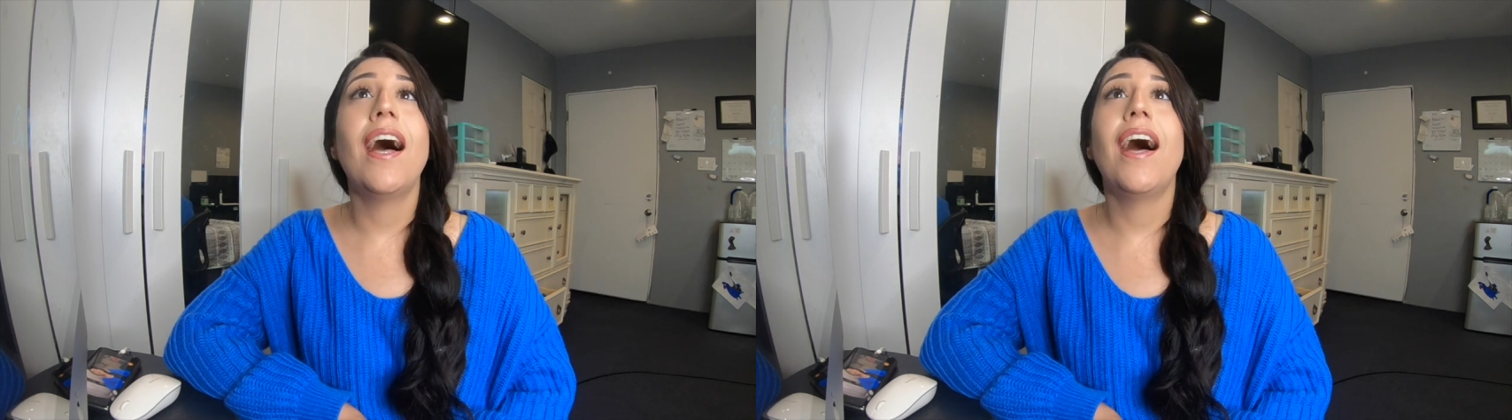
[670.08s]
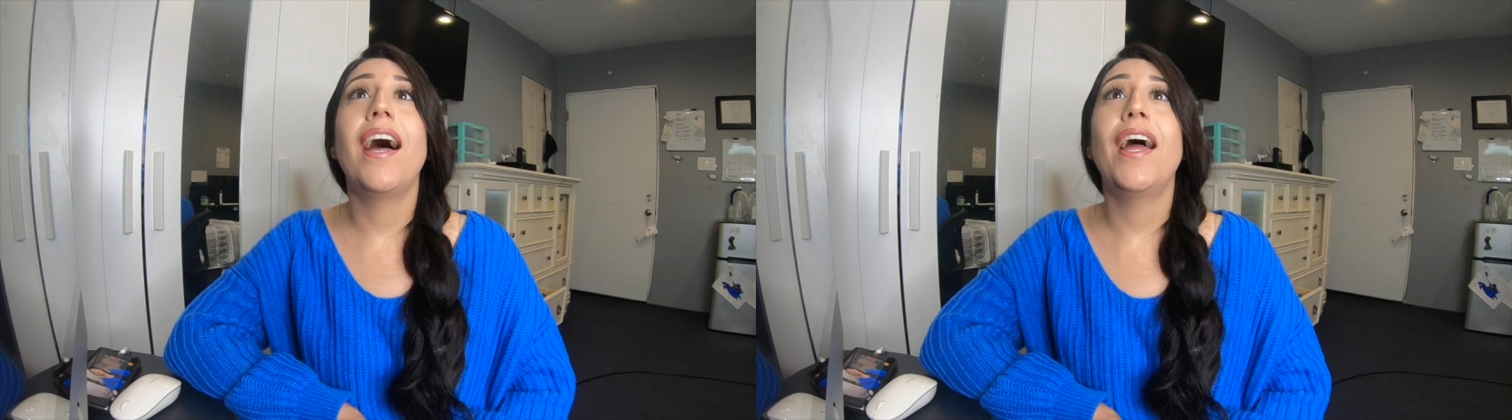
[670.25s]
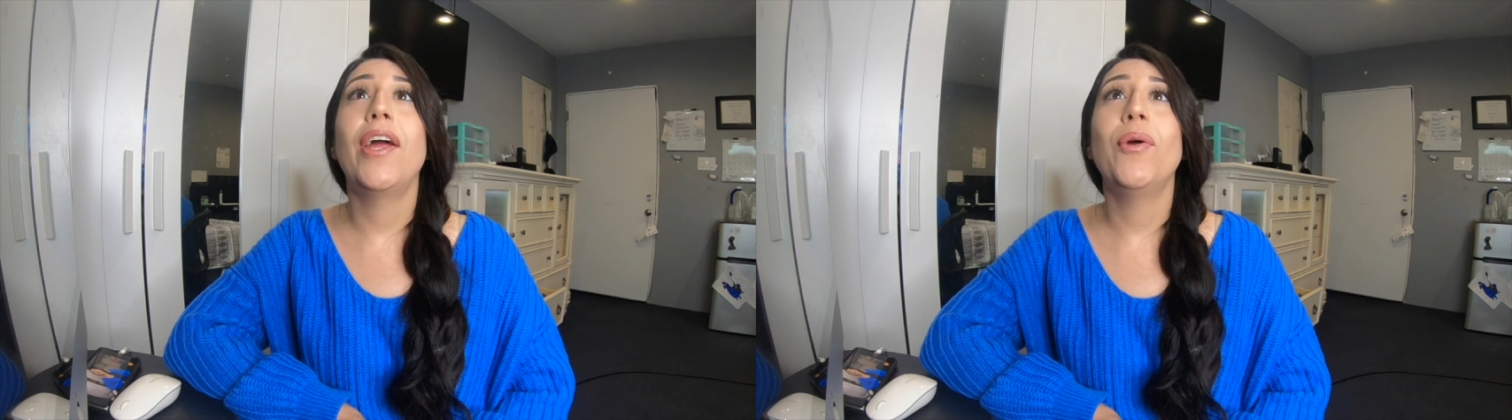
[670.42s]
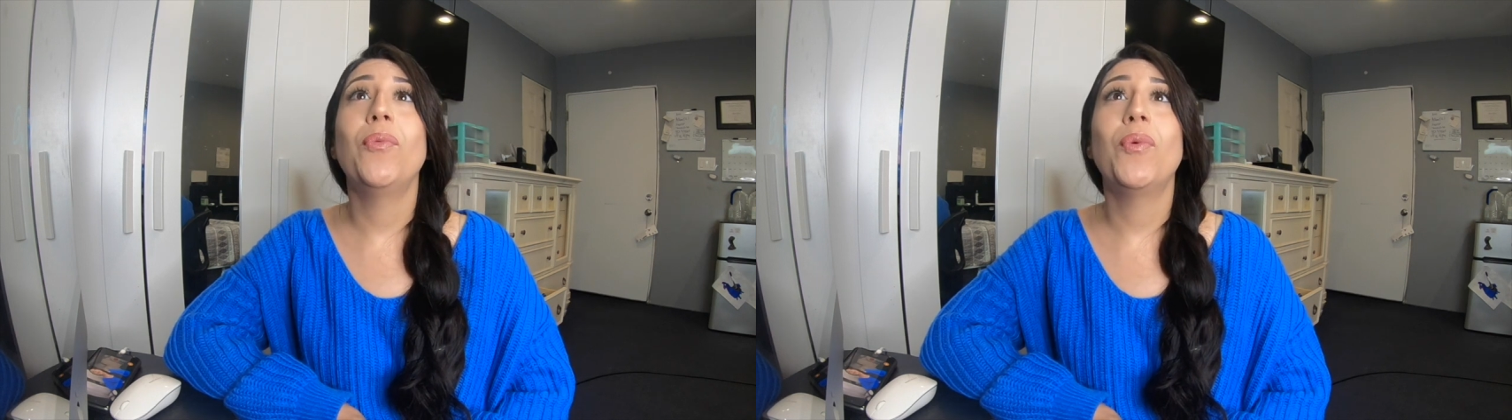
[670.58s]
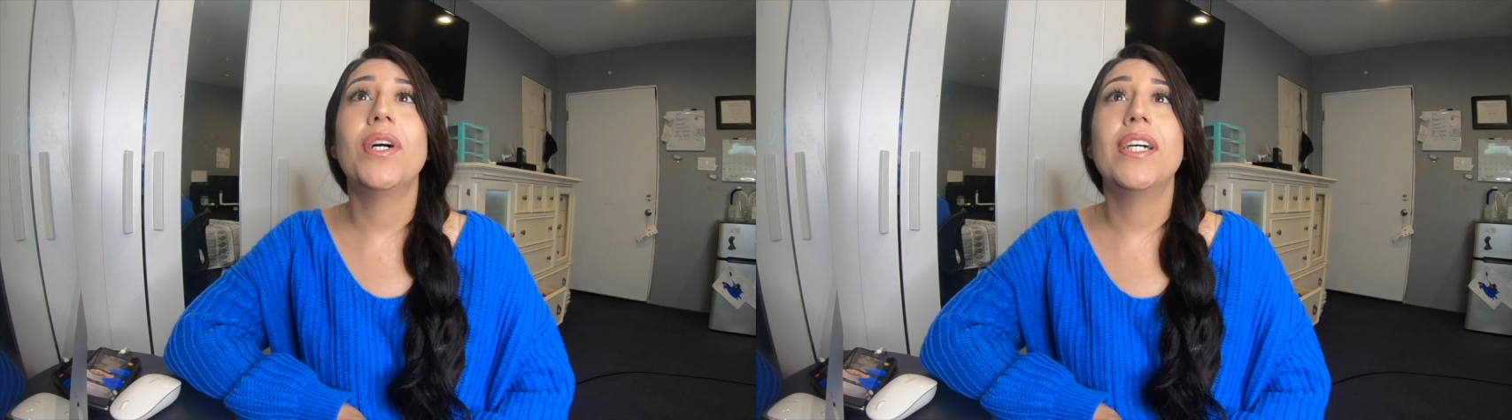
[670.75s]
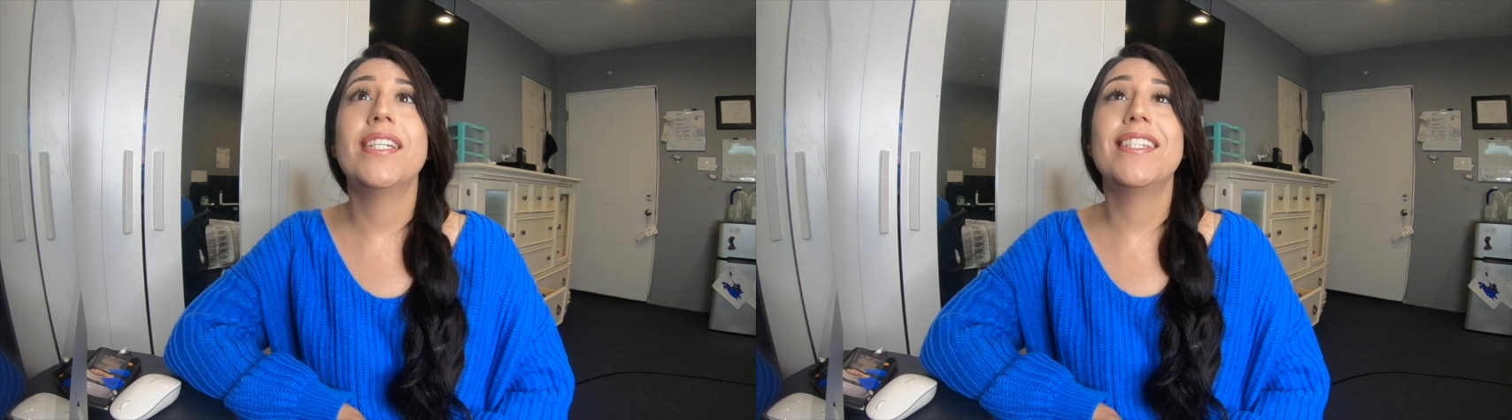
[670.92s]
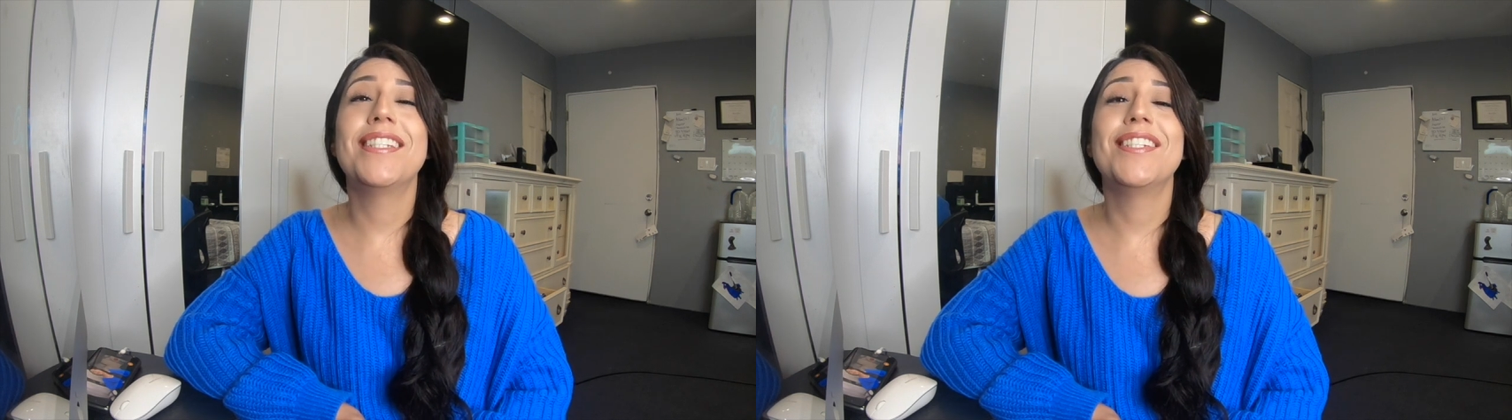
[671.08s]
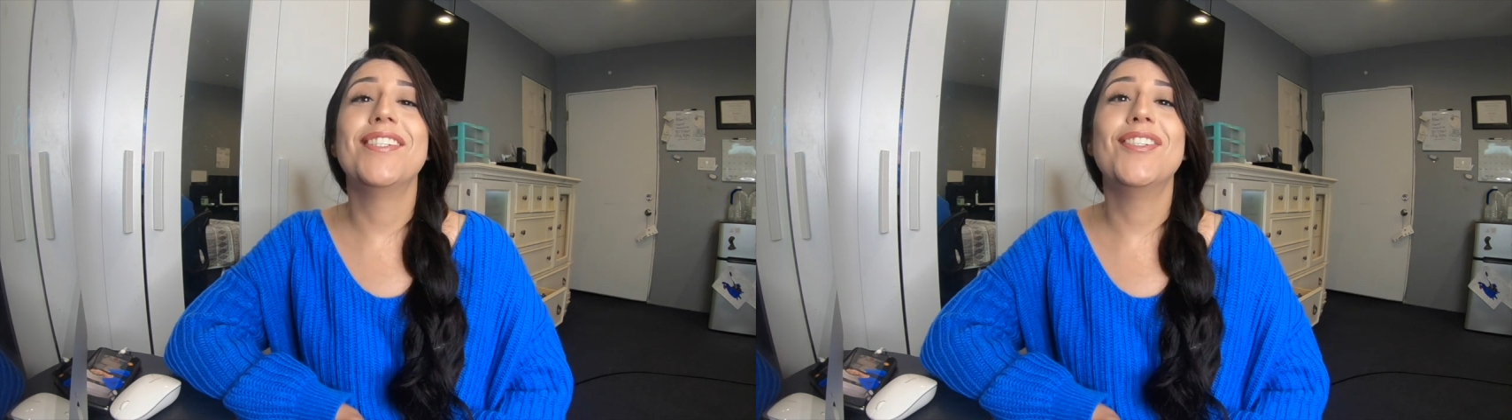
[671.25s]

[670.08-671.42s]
I was